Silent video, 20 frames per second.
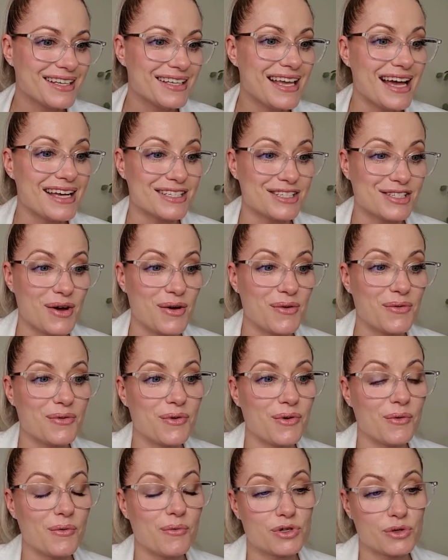yeah,
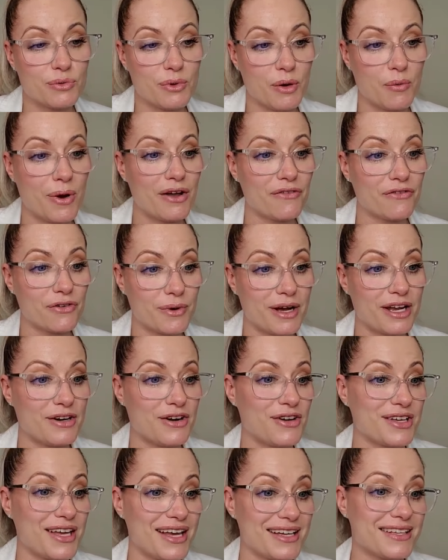so do we wait for
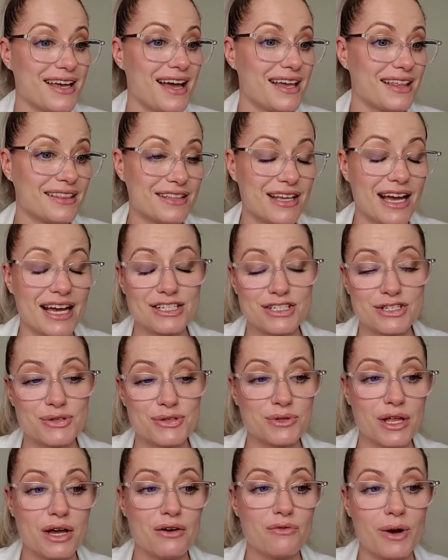retinol? Yes, I, I
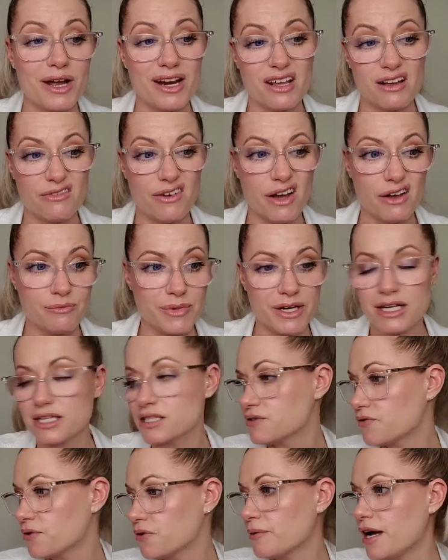do love waiting five
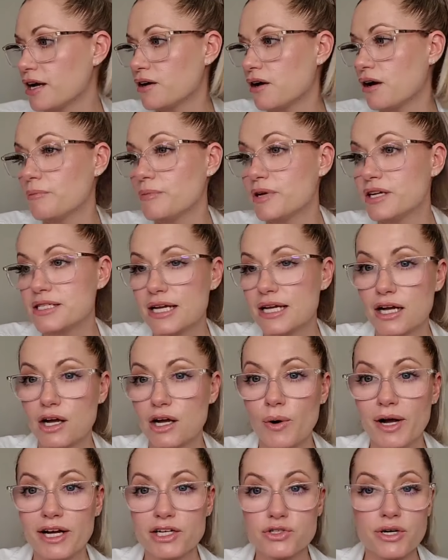minutes for retinol. I'm gonna take a
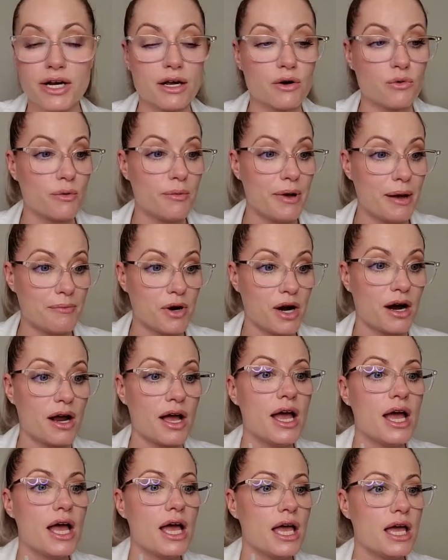quick drink. Remember,
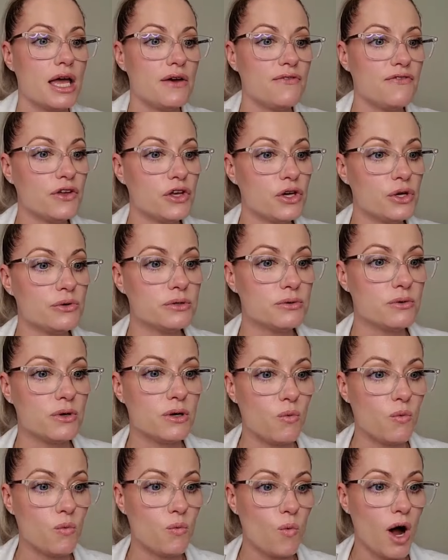if you
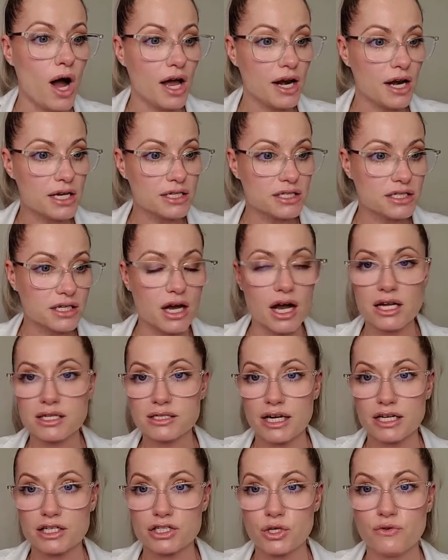want us to
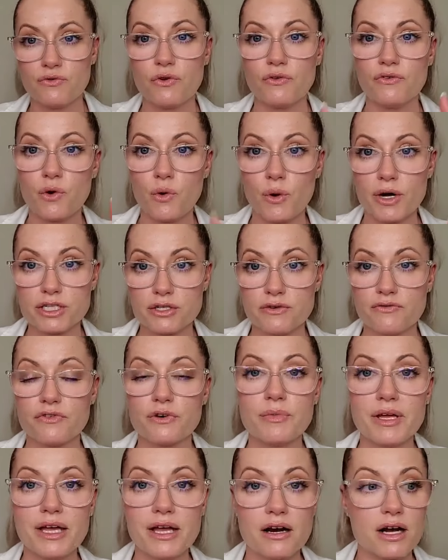contact you, if you have a question
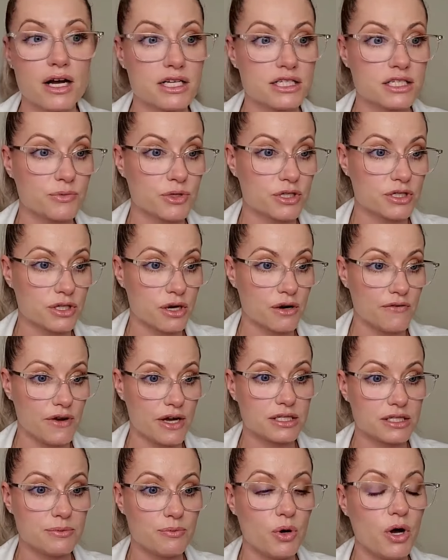for me or customer
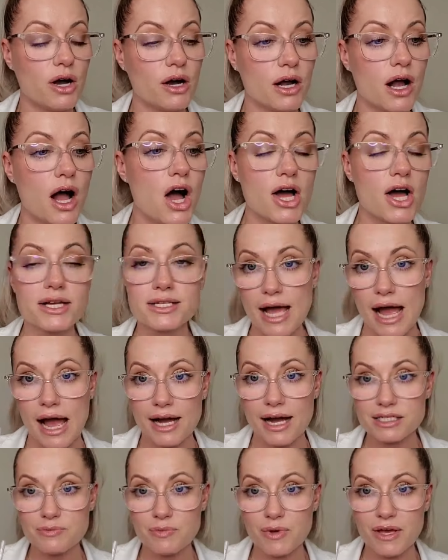service, put
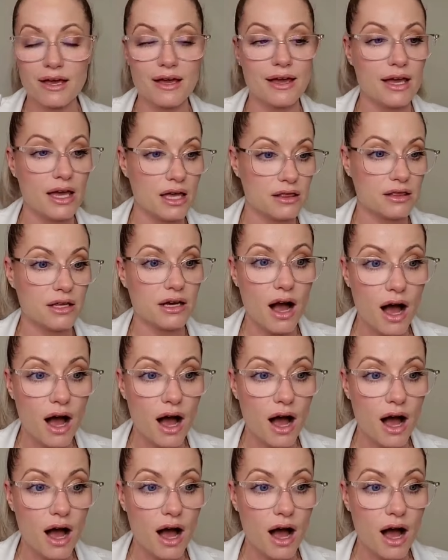contact me in the